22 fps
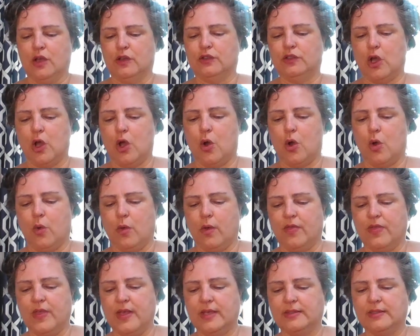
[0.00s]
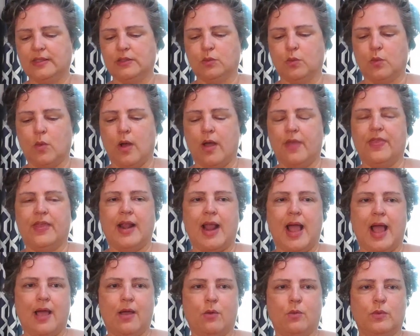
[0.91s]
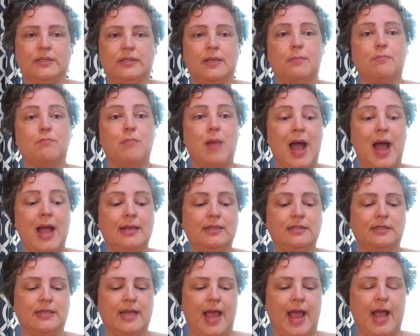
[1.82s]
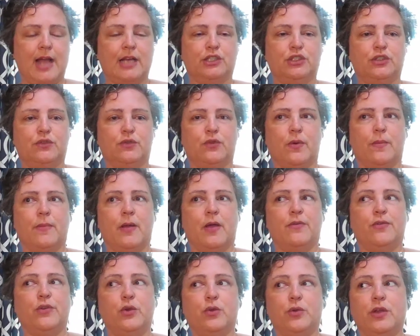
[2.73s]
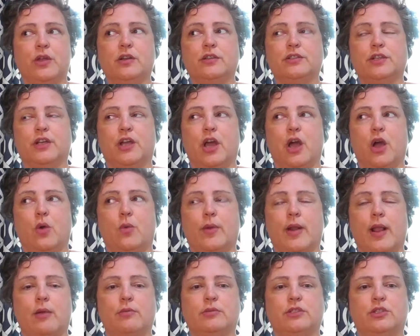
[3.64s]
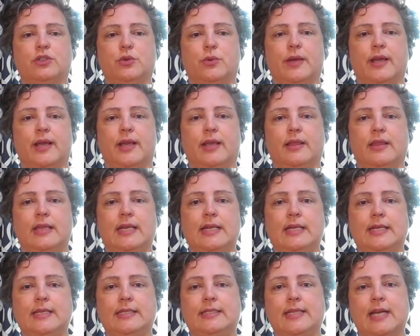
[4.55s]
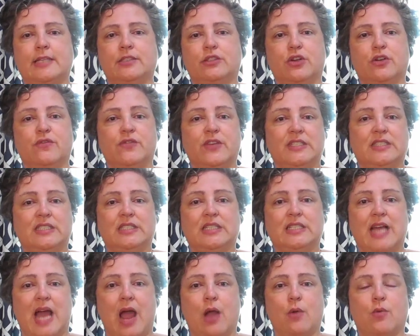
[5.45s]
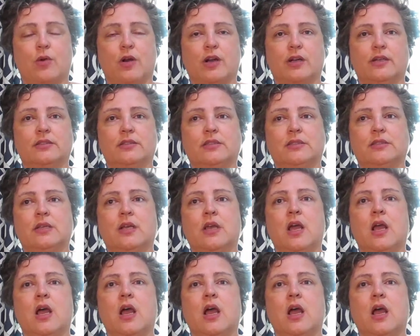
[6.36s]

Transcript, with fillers: So this is one that was in my stash from a few years ago when I was doing the Desert Vista Dyeworks.